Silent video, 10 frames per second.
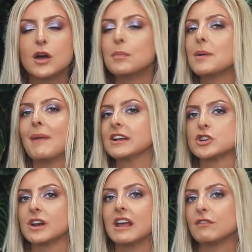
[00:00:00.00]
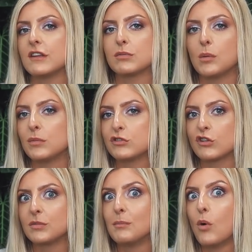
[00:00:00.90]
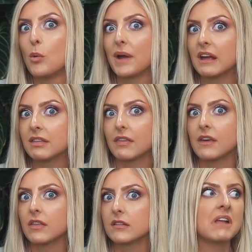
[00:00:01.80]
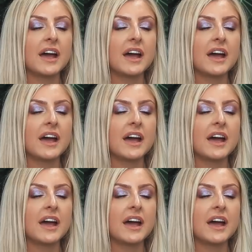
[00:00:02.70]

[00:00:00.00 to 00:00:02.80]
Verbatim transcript: but imagine if this one was just more pink than the others.